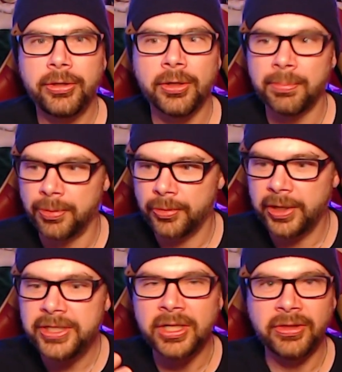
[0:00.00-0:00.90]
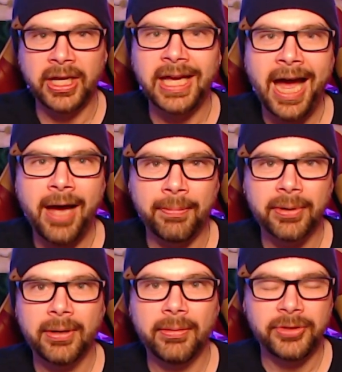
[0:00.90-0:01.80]
You're bridging the gap,
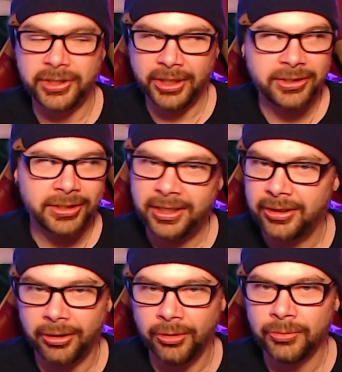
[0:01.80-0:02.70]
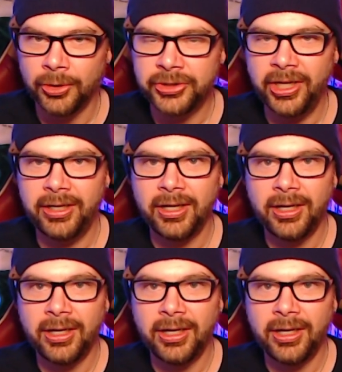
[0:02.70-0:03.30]
just like the Clone Wars did.